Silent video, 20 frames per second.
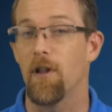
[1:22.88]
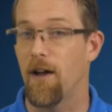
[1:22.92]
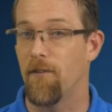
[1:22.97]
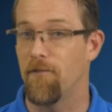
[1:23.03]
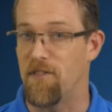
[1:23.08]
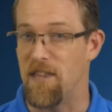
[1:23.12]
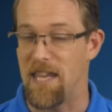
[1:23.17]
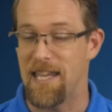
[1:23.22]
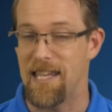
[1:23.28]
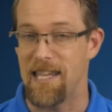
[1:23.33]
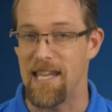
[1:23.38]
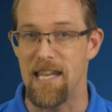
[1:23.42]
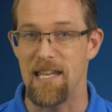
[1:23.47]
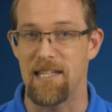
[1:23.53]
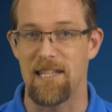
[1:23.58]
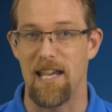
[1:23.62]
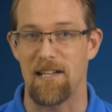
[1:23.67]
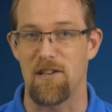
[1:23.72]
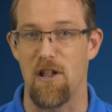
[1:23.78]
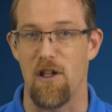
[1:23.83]
of the key
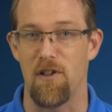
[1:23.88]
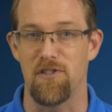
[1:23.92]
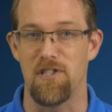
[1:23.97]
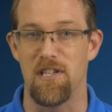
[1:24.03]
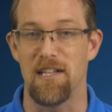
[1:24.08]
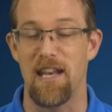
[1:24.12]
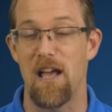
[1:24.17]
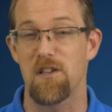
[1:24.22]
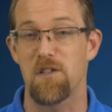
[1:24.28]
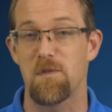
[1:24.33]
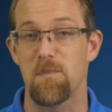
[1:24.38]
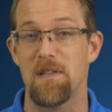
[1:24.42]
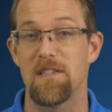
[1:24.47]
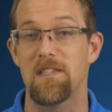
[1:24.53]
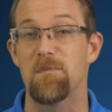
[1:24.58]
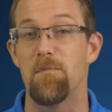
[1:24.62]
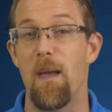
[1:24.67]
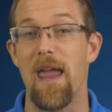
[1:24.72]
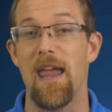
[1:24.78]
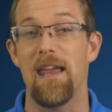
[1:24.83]
technology
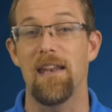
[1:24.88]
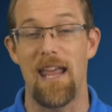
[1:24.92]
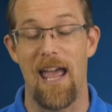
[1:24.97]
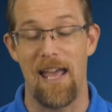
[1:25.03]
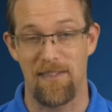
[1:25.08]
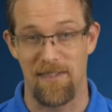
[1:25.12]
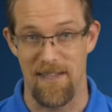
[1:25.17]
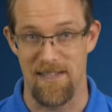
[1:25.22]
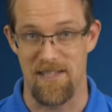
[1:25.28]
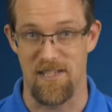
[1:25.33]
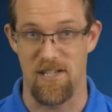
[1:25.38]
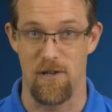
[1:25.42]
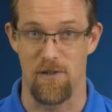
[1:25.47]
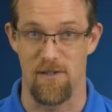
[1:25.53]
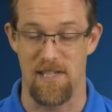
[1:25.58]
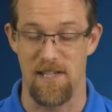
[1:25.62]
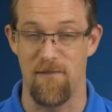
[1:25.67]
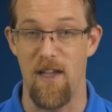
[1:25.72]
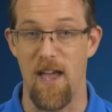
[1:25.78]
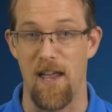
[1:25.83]
announcements made at this
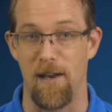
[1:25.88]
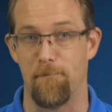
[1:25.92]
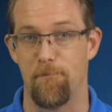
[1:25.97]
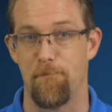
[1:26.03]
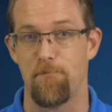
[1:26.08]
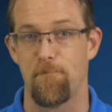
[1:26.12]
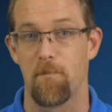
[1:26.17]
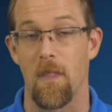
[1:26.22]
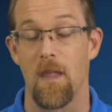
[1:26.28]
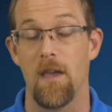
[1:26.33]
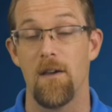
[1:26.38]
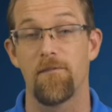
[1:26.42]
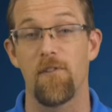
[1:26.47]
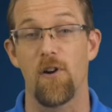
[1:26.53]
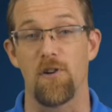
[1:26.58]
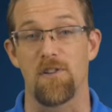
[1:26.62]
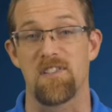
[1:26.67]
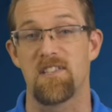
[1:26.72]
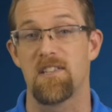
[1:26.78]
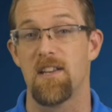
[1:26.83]
year's event.
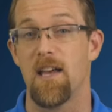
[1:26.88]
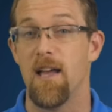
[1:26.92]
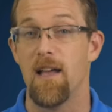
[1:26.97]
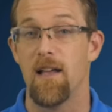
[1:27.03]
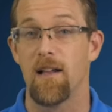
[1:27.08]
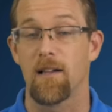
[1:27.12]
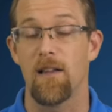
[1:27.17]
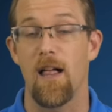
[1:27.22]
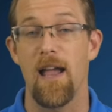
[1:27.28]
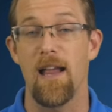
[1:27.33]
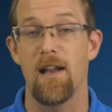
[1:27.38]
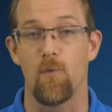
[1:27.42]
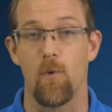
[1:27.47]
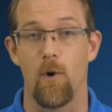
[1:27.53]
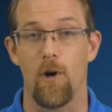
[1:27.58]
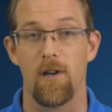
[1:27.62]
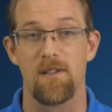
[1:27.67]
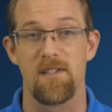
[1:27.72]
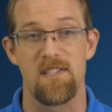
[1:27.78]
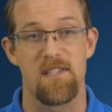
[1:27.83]
First,
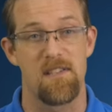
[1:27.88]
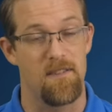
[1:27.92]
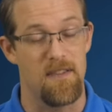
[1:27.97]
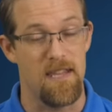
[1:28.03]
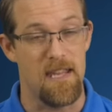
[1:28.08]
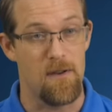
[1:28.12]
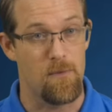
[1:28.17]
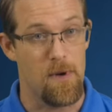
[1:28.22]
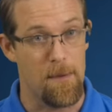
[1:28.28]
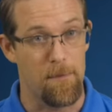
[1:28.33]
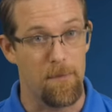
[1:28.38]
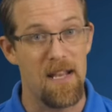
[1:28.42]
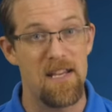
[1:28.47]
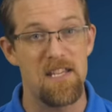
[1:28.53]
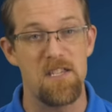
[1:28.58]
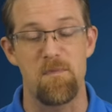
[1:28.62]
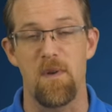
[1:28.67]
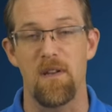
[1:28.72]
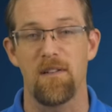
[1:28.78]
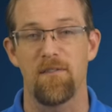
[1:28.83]
ClientWorks, the
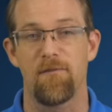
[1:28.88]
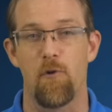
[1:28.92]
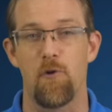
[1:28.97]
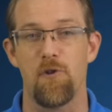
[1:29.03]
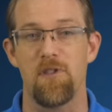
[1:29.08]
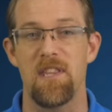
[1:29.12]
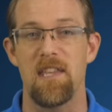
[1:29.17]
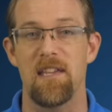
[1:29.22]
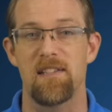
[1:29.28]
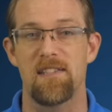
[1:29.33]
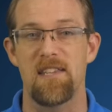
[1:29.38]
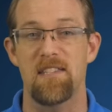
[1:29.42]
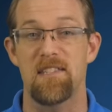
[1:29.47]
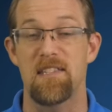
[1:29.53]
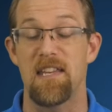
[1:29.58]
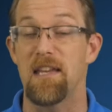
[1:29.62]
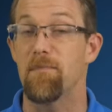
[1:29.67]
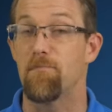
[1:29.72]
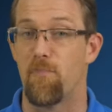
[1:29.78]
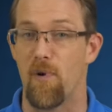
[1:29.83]
replacement for the
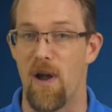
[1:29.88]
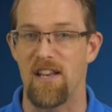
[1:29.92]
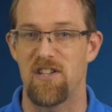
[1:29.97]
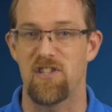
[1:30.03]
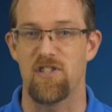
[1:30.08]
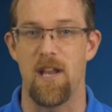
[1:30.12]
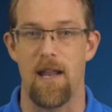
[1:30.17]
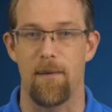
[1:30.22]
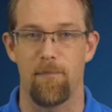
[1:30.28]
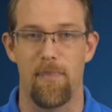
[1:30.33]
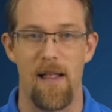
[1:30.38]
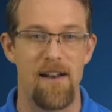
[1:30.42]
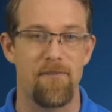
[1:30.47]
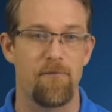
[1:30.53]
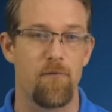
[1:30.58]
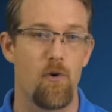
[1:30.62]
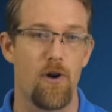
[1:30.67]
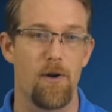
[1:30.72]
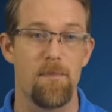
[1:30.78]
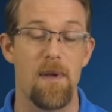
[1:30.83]
existing BranchNet
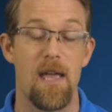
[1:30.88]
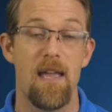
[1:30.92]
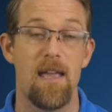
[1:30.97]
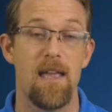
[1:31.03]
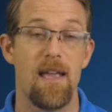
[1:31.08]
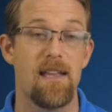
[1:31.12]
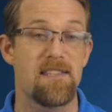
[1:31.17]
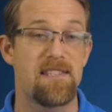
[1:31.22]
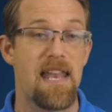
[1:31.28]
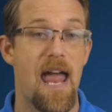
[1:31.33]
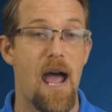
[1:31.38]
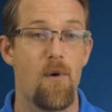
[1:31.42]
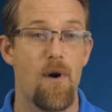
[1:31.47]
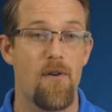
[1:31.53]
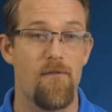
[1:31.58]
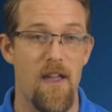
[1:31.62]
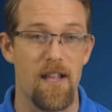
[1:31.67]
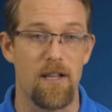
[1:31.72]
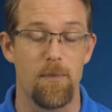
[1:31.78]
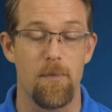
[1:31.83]
platform, is now
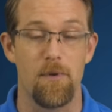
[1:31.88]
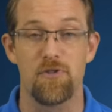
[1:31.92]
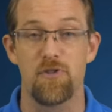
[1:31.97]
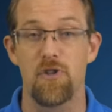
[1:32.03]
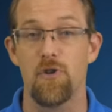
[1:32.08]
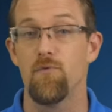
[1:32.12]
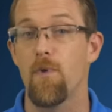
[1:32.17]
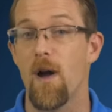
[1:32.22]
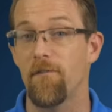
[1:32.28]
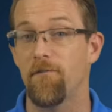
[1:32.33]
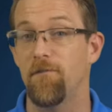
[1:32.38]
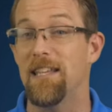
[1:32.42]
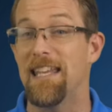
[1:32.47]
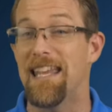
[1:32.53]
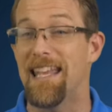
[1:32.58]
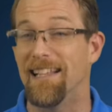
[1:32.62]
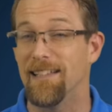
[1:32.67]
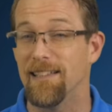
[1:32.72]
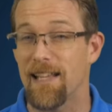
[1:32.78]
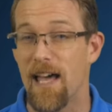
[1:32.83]
available to
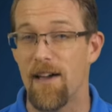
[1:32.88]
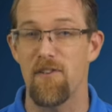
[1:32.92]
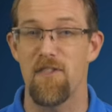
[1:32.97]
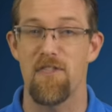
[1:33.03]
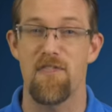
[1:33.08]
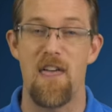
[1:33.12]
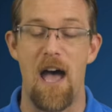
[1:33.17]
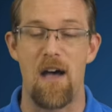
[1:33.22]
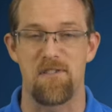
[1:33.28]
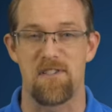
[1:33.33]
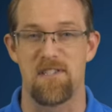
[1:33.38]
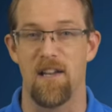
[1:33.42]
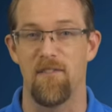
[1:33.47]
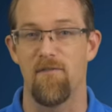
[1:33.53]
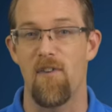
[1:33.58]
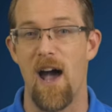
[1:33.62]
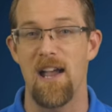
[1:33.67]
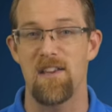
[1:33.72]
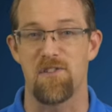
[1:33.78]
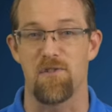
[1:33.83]
roughly 11,000
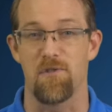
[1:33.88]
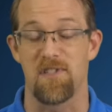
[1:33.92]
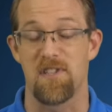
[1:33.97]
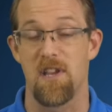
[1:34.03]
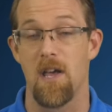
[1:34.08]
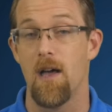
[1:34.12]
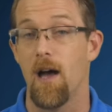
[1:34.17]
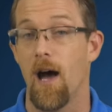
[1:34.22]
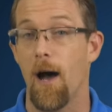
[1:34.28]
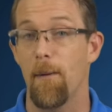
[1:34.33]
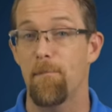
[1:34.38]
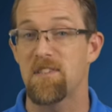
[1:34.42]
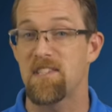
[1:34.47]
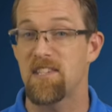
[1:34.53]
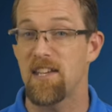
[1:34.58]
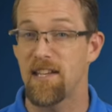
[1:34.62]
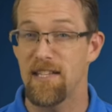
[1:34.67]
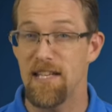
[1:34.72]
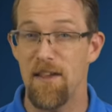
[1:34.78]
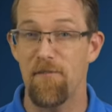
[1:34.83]
advisors, up
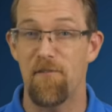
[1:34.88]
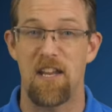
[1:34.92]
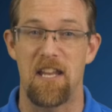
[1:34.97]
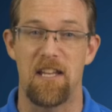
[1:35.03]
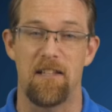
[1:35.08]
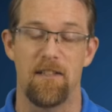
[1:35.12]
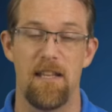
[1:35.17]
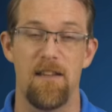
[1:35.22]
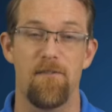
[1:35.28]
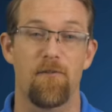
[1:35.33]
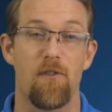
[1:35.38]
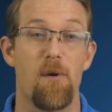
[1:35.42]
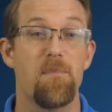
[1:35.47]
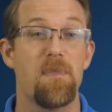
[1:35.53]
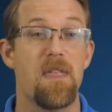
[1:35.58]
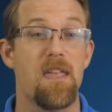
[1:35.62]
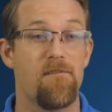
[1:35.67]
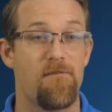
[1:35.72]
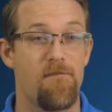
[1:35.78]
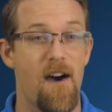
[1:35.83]
significantly from
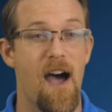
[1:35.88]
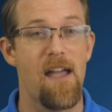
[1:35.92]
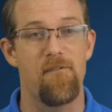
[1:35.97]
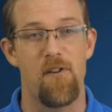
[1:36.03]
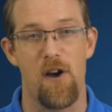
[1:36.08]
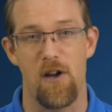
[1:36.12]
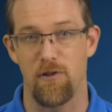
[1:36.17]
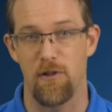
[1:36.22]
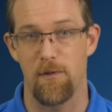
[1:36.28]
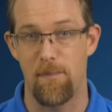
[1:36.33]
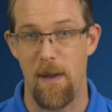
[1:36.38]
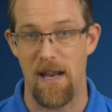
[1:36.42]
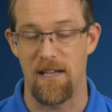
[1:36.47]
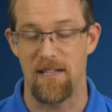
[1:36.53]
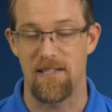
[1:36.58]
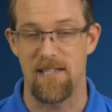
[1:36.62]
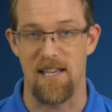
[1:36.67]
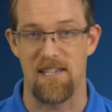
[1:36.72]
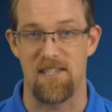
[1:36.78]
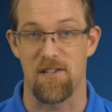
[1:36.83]
the 500 beta
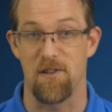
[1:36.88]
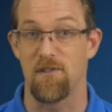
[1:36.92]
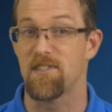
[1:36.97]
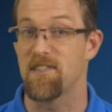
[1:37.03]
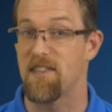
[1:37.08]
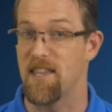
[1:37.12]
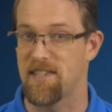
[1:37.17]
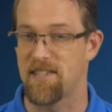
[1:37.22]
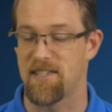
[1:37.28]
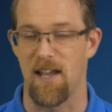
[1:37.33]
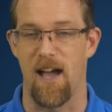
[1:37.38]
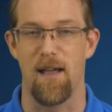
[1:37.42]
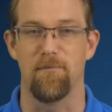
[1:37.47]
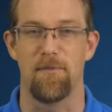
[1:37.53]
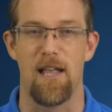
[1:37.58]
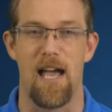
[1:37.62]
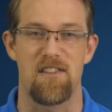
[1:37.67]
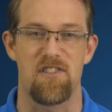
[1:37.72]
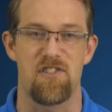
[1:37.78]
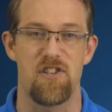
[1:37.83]
testers this time
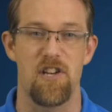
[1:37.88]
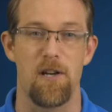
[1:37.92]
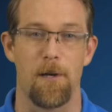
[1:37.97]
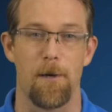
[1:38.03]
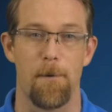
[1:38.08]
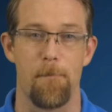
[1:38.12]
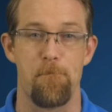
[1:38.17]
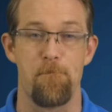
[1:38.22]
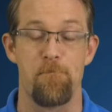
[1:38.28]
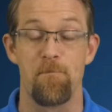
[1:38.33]
last year.